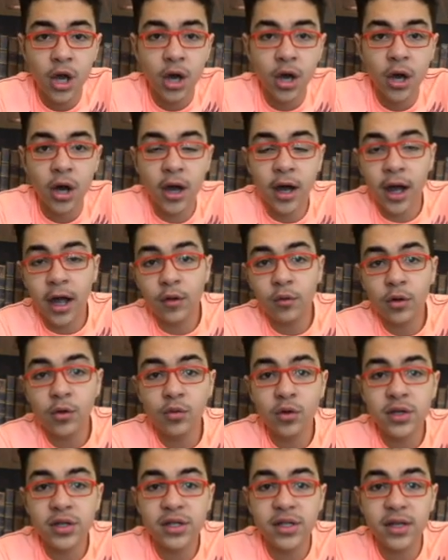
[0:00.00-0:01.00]
and one
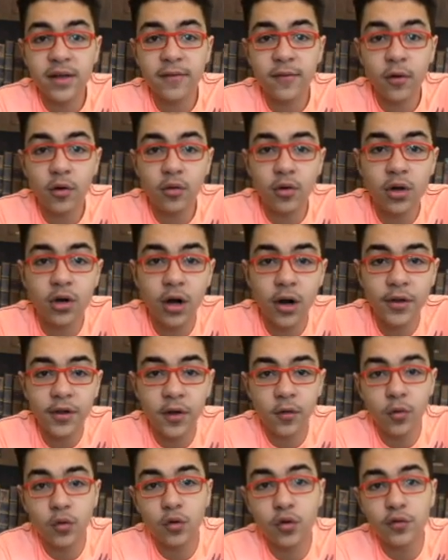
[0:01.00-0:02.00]
was following Carter and
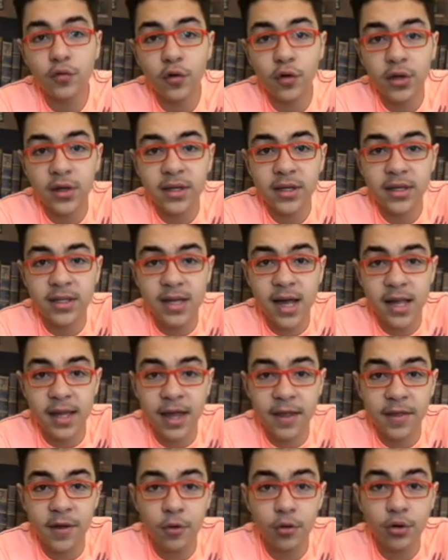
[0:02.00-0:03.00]
one was following Sadie, and
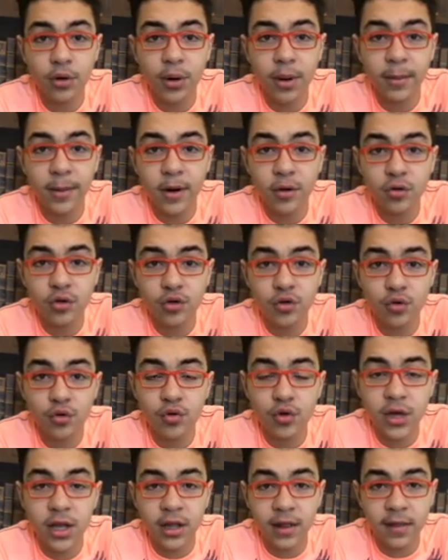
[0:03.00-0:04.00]
they were about to
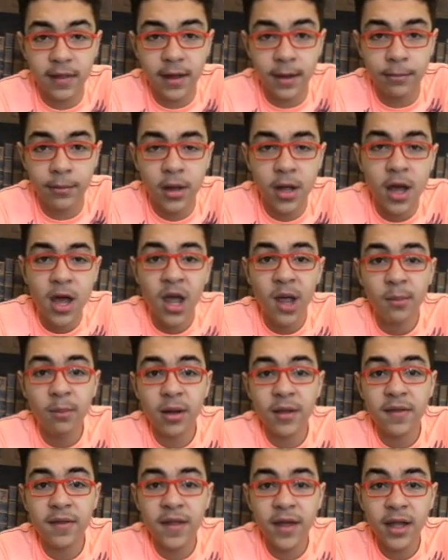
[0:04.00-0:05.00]
kill them.
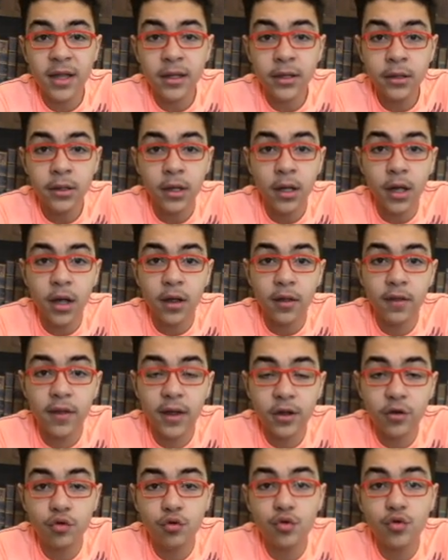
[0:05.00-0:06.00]
But then the
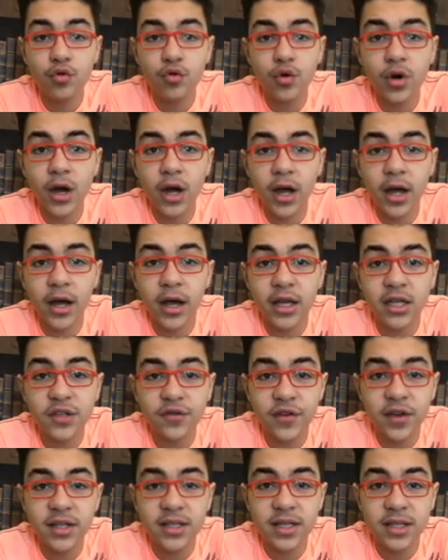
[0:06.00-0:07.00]
2
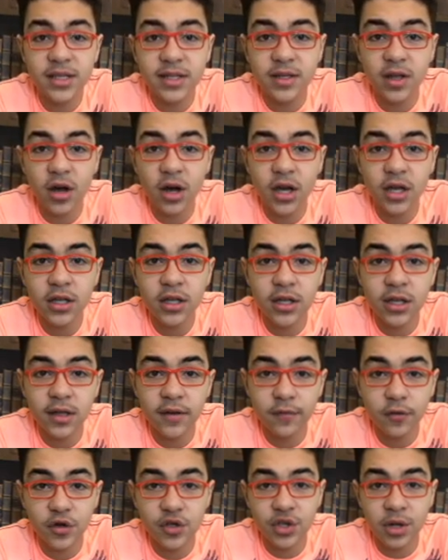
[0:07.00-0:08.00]
sphinxes died
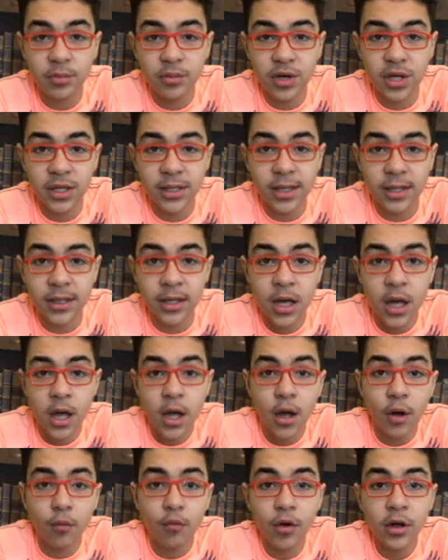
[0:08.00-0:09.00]
for some reason.
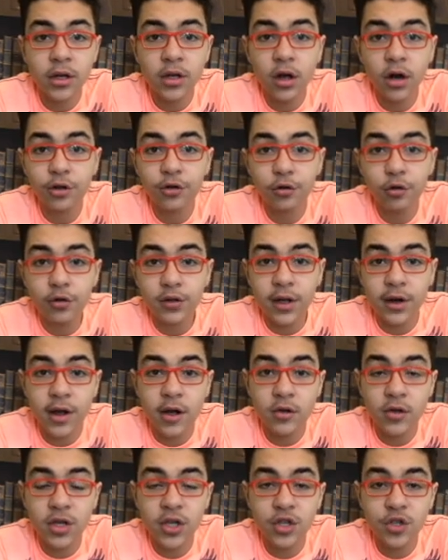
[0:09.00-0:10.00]
When Carter looked around,
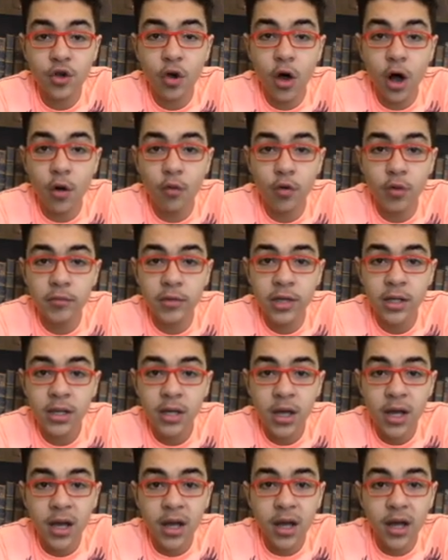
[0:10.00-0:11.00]
he saw a woman
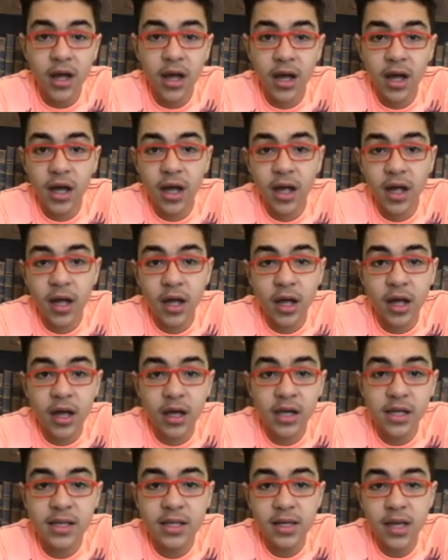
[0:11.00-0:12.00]

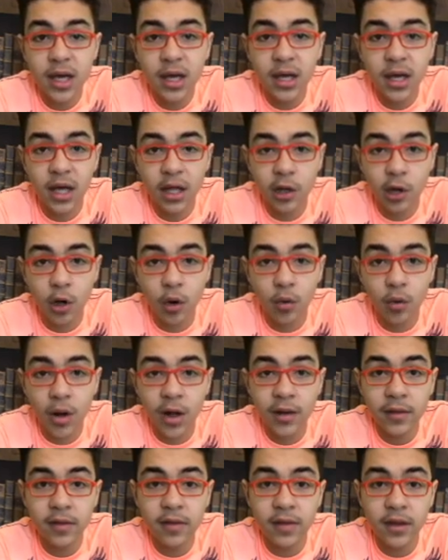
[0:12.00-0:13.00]
saying hello,
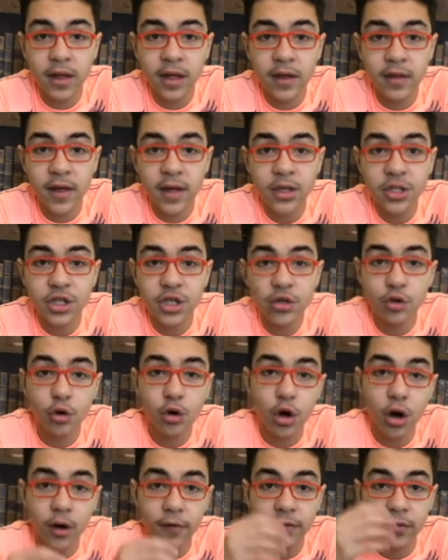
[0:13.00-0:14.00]
and then she took
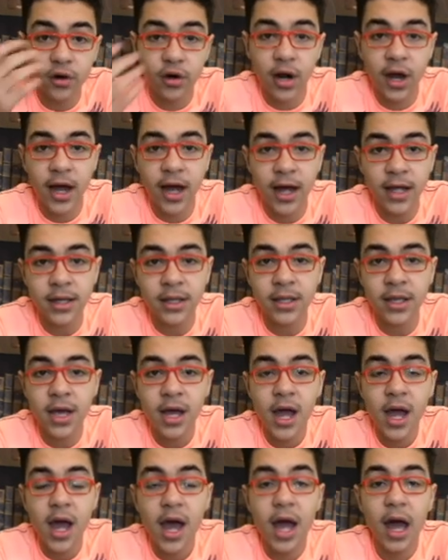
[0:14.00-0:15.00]
off her hat,
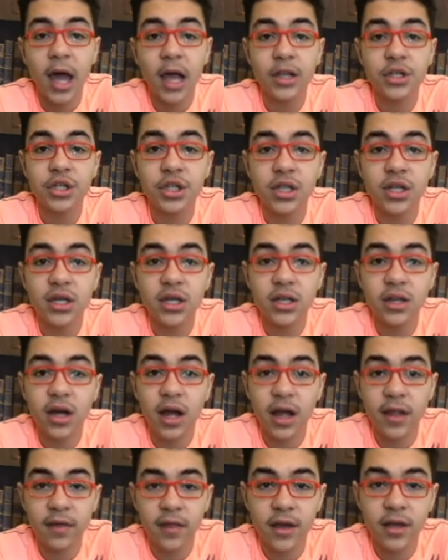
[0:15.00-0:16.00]
and
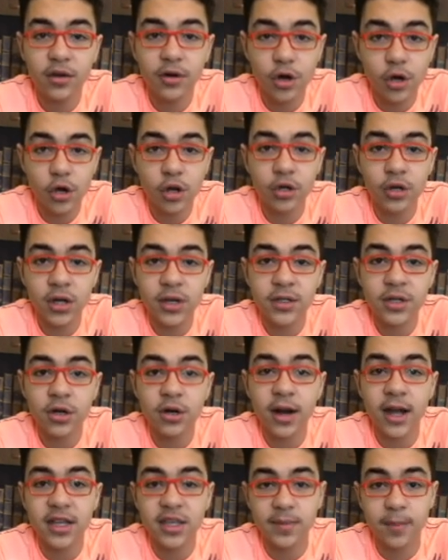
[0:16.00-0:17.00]
they recognized her
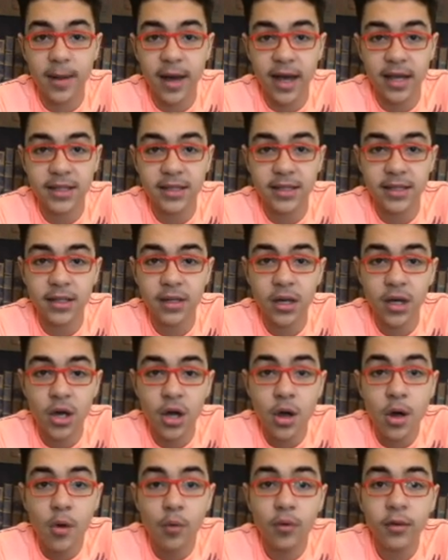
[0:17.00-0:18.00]
as Bast.
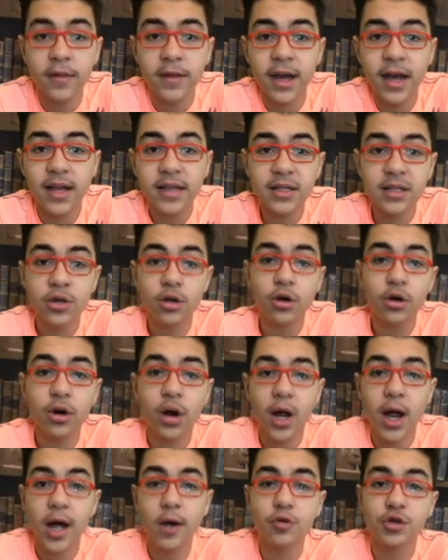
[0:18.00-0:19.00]
When they asked her
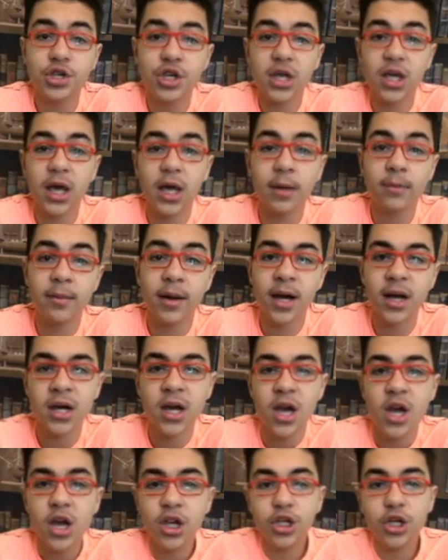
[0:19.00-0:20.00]
how she came back,
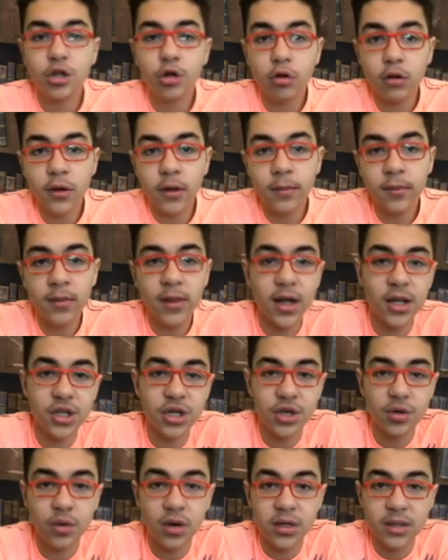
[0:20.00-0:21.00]
she told them that she
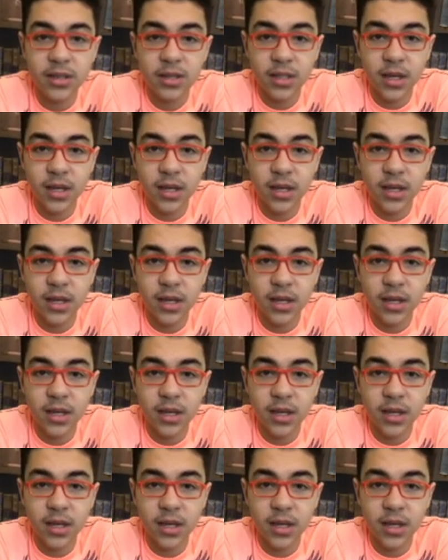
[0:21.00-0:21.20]
was